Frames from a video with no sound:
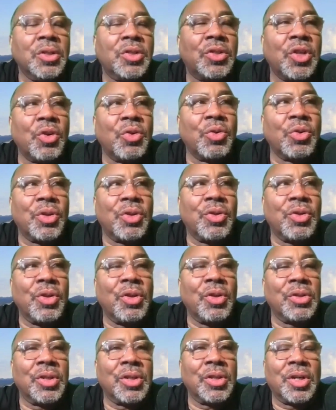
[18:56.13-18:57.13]
So,
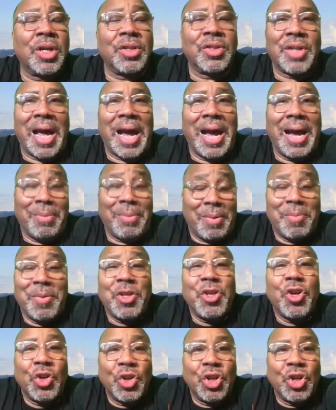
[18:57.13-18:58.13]
because I, I
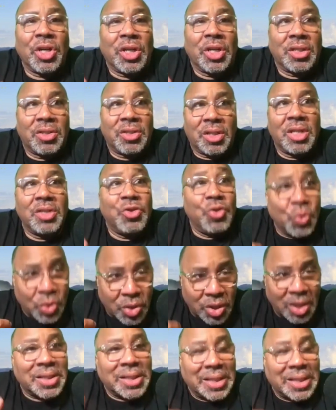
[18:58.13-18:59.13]
mean, you as can you
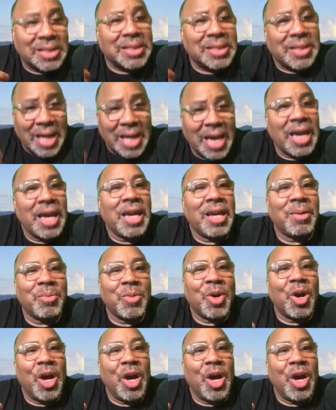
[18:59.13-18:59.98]
look the same